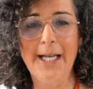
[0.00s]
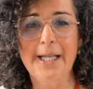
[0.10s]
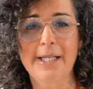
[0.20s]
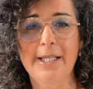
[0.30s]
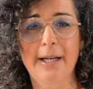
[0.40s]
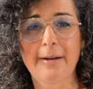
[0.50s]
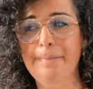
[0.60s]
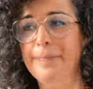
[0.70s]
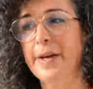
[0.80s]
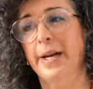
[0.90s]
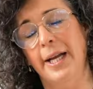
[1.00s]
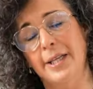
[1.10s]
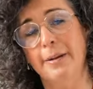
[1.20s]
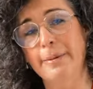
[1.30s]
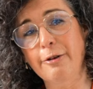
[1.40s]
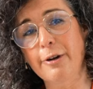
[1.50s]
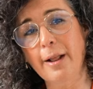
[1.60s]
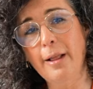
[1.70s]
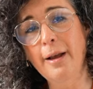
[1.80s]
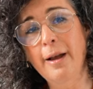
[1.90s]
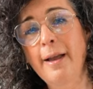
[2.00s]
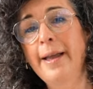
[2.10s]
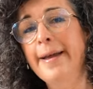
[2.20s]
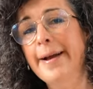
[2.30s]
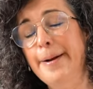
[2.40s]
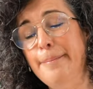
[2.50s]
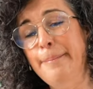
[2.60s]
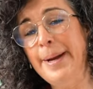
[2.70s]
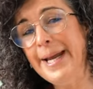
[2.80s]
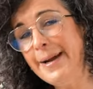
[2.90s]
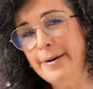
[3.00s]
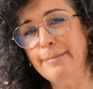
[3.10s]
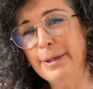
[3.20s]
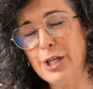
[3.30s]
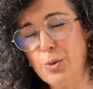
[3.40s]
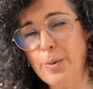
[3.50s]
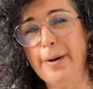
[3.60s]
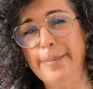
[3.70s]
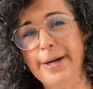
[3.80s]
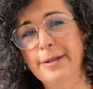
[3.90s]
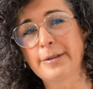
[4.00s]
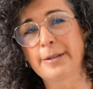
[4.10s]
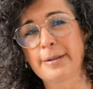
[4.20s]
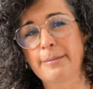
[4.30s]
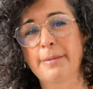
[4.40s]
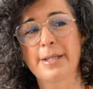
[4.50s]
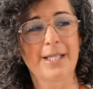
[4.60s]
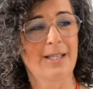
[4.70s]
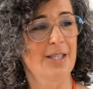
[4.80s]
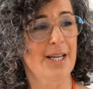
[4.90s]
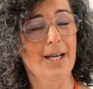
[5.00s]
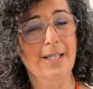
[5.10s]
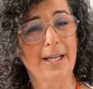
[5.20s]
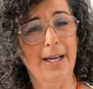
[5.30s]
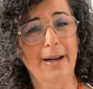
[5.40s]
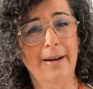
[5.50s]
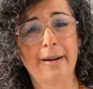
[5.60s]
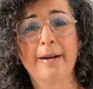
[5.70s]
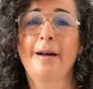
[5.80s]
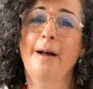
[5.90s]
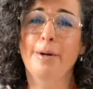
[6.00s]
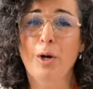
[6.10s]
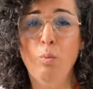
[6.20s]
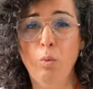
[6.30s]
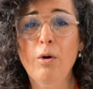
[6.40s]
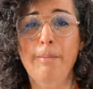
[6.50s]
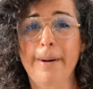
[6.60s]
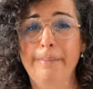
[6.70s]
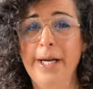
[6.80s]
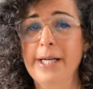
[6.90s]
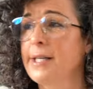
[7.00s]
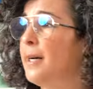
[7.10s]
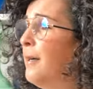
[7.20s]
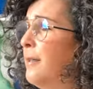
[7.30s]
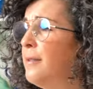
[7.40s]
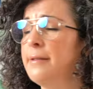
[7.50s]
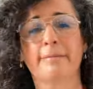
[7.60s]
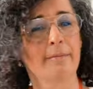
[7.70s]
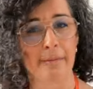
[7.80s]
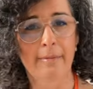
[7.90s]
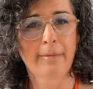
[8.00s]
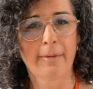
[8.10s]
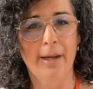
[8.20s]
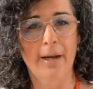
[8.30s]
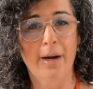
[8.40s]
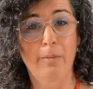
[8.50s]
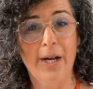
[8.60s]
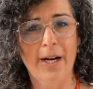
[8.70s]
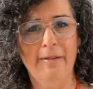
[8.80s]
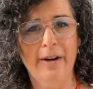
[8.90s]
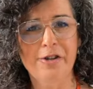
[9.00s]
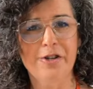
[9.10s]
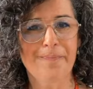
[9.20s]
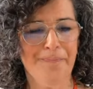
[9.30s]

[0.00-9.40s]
let this sit, gonna heat up my griddle, gonna make my shawarma skirt steak, gonna warm my pita, and we're gonna have lunch.